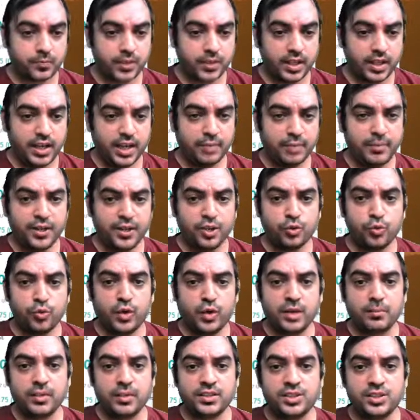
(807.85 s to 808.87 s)
Let me take
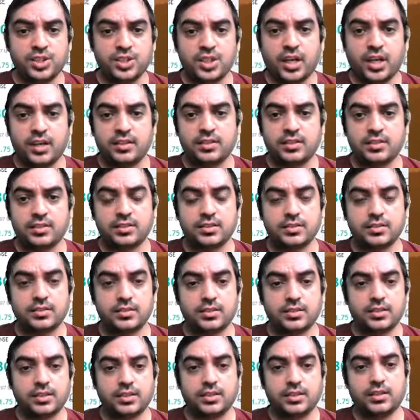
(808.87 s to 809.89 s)
1 month chart.
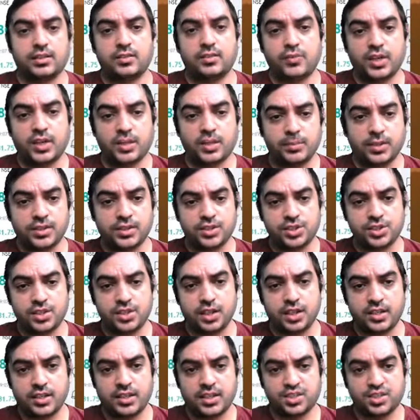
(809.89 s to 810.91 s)
1 month
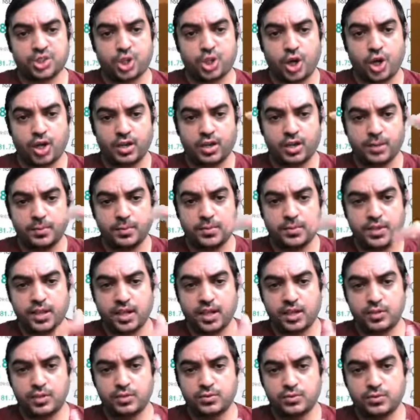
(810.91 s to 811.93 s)
chart, it has gone up,
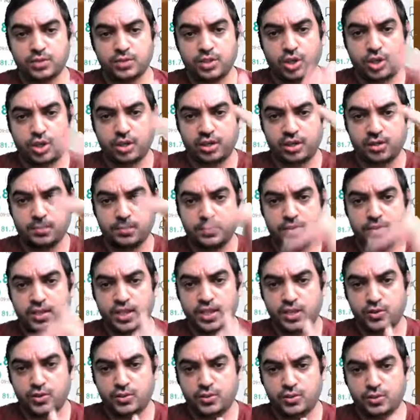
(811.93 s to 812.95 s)
down, gone up,
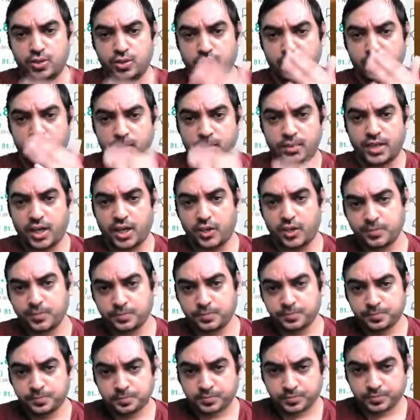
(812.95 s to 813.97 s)
down, gone up, down.
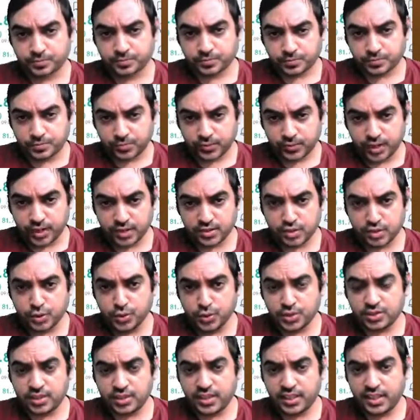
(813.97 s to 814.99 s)
So you
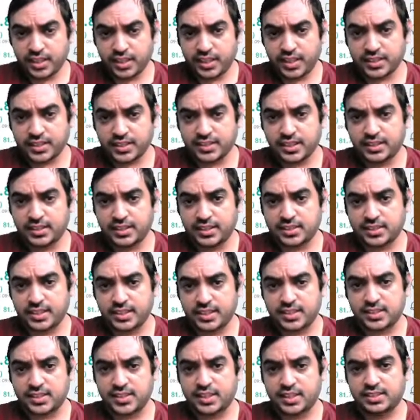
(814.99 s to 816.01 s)
see it is at this
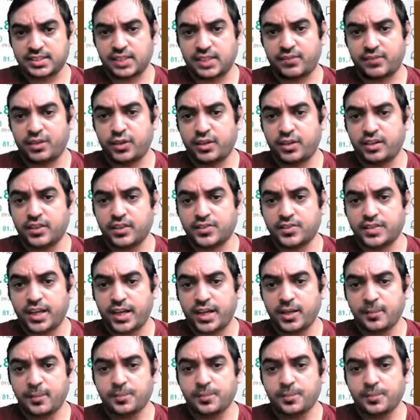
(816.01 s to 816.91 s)
resistance level. You understand?